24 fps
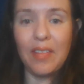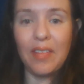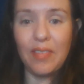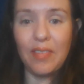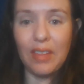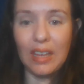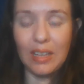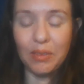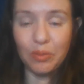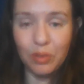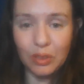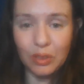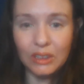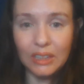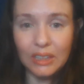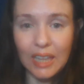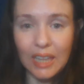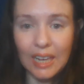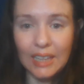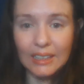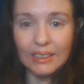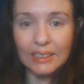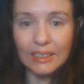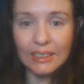that we'll
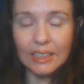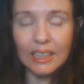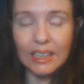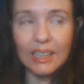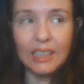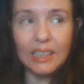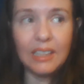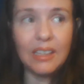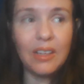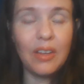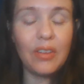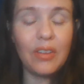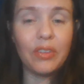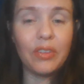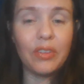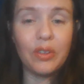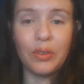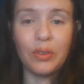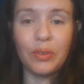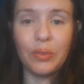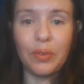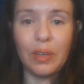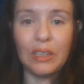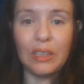test it
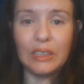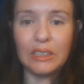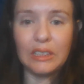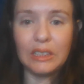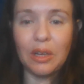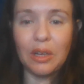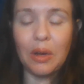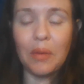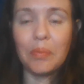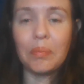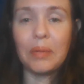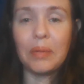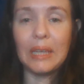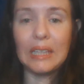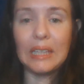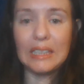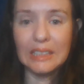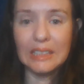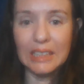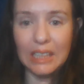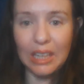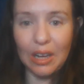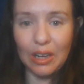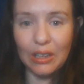through what's called
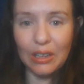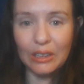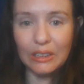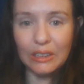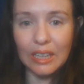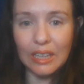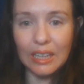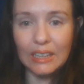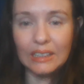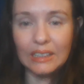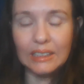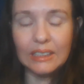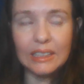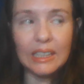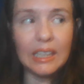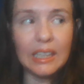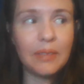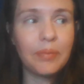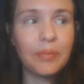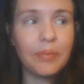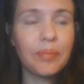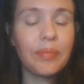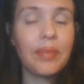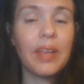PCR testing.